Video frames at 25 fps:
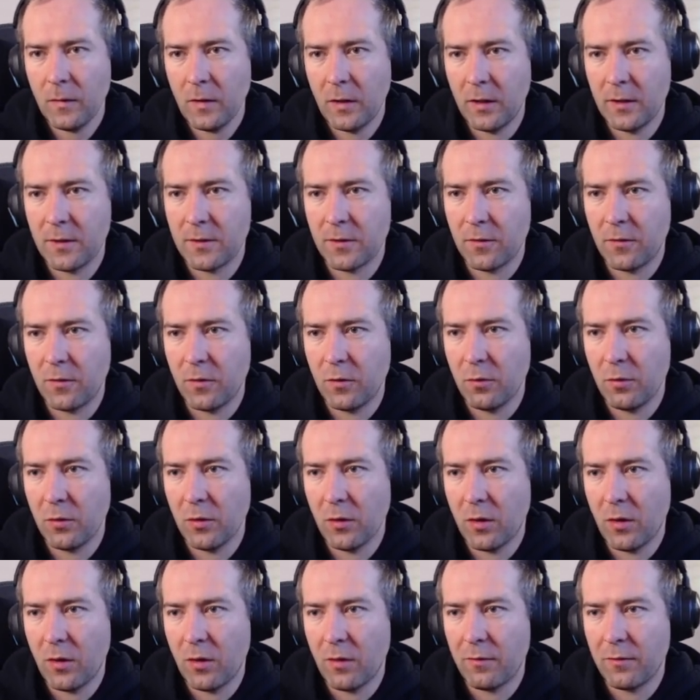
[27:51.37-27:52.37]
It's a
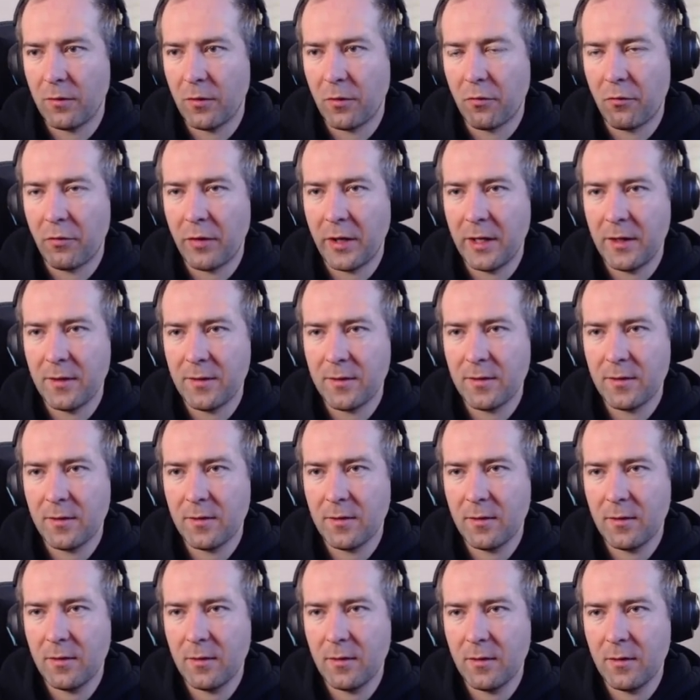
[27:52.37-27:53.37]
tuple of the
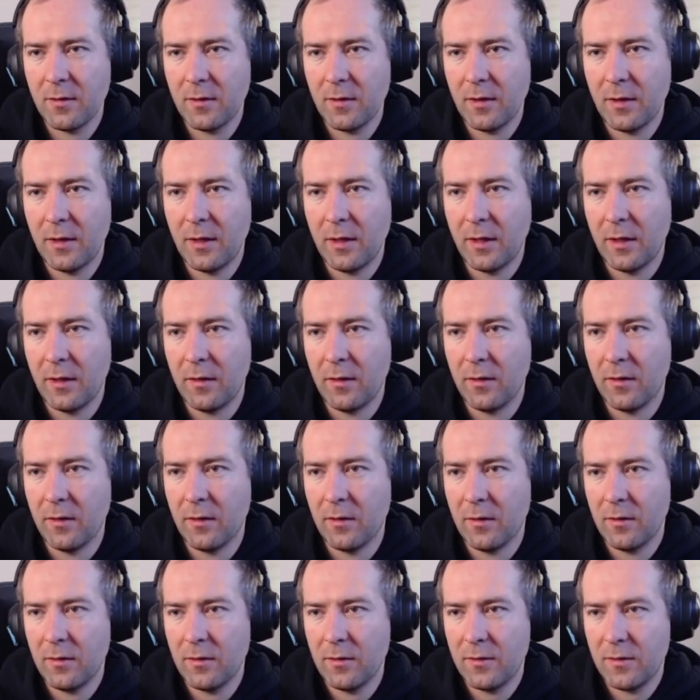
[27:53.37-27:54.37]
race and
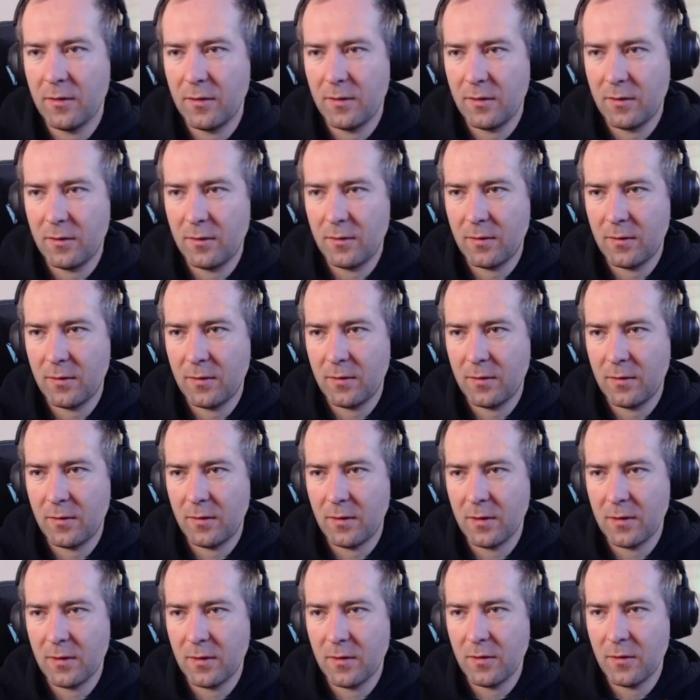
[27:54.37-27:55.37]
the
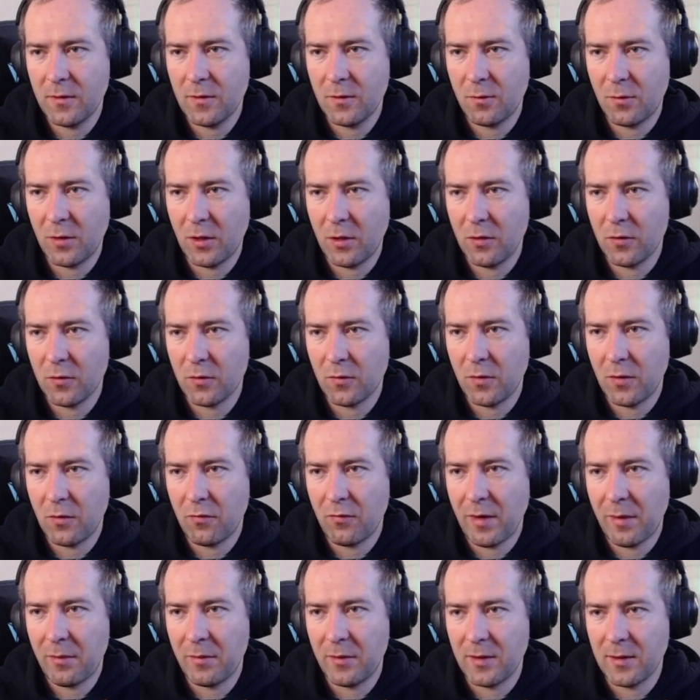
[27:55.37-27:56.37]
distances, because we
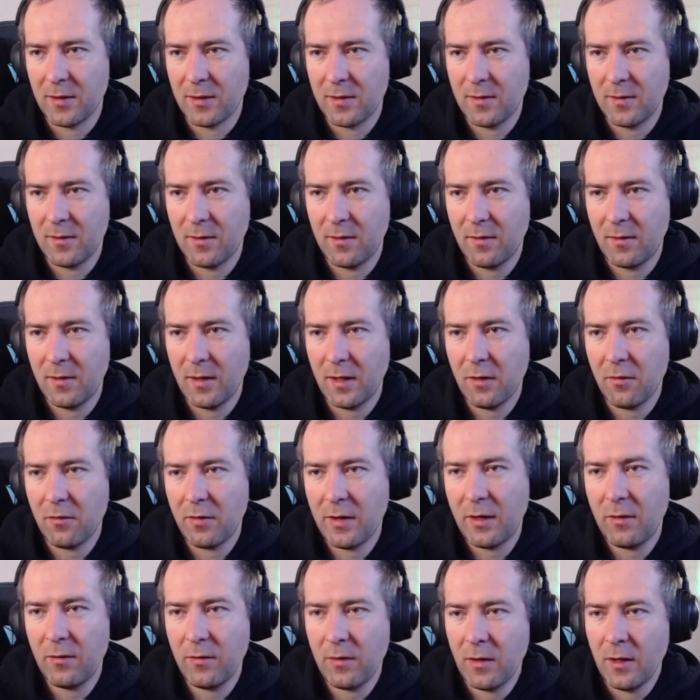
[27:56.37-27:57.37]
wrap this thing
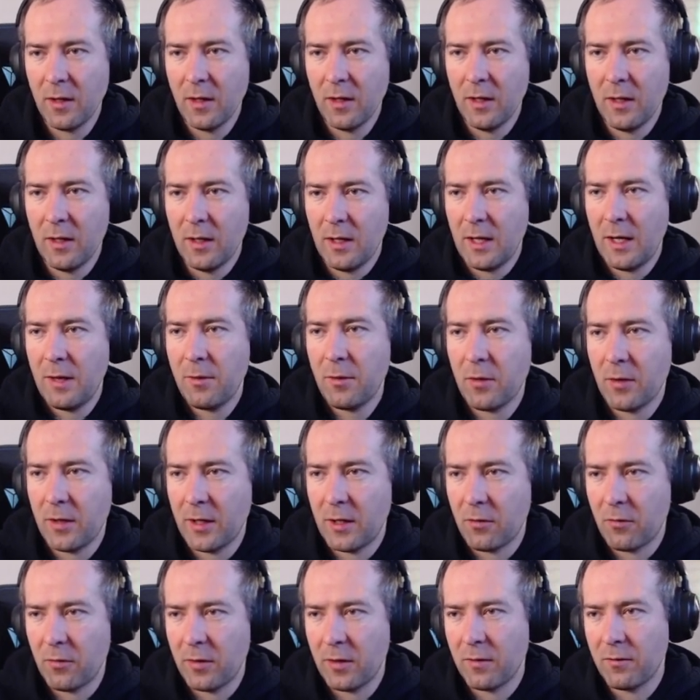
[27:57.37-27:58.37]
around. I'm gonna
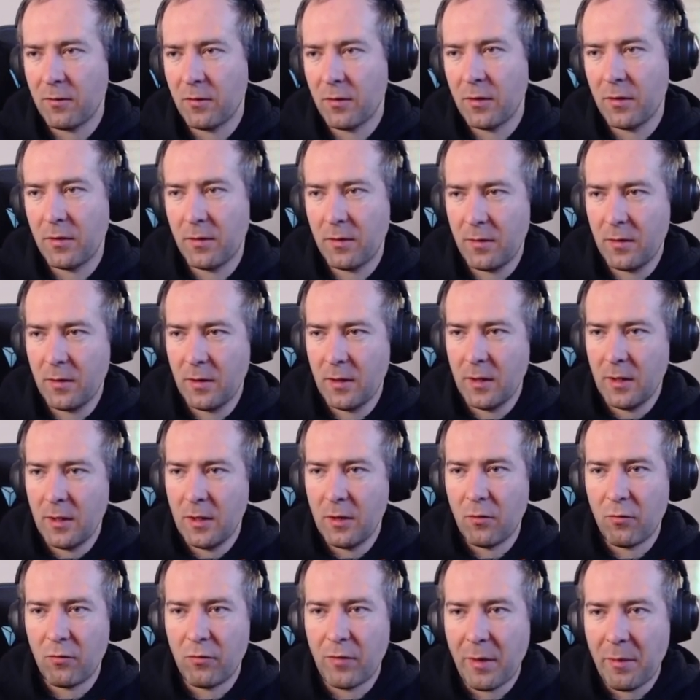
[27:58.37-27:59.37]
get rid of the
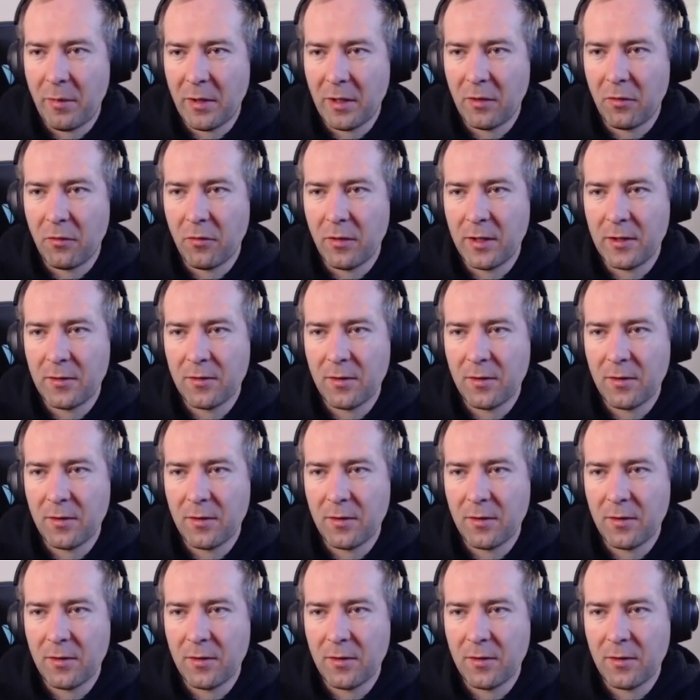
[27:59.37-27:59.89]
wrapping the race